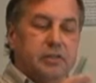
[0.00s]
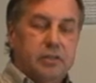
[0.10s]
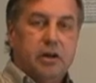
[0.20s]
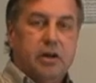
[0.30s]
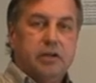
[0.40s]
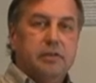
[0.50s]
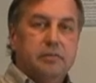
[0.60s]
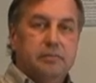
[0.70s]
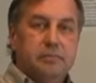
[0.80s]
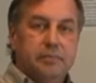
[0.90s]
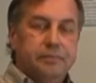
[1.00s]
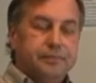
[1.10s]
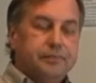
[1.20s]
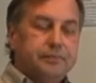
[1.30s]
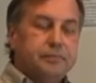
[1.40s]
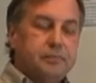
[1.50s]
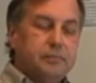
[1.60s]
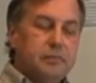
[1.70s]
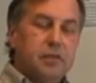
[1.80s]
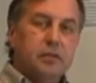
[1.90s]
the target
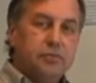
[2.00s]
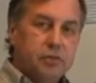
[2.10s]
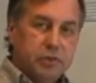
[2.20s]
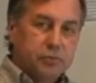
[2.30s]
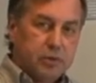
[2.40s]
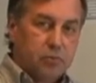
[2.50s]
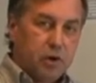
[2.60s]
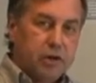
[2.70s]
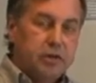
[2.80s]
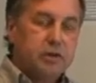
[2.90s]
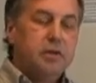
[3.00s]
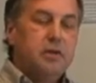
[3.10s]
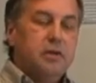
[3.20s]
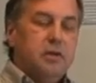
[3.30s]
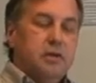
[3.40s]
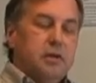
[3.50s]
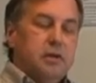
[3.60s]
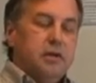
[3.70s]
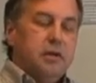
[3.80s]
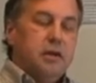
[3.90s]
for what's required.
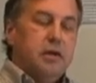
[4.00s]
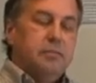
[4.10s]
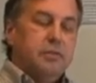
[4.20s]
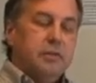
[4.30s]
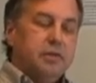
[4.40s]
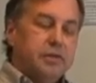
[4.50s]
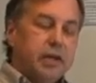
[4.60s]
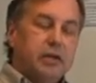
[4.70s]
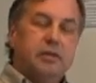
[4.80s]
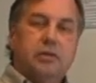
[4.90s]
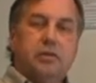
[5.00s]
The second that